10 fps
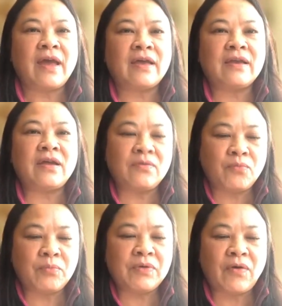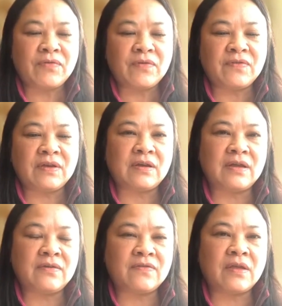And what we've also seen
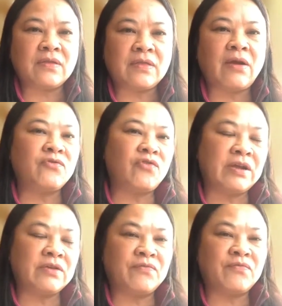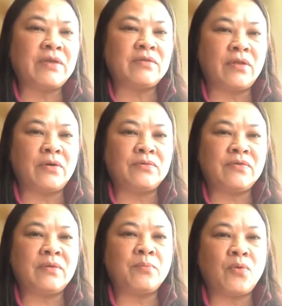is that they are trying to front
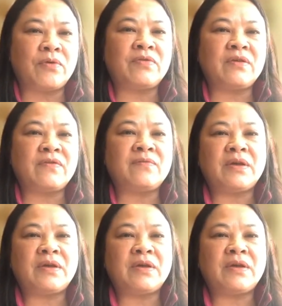load more of this,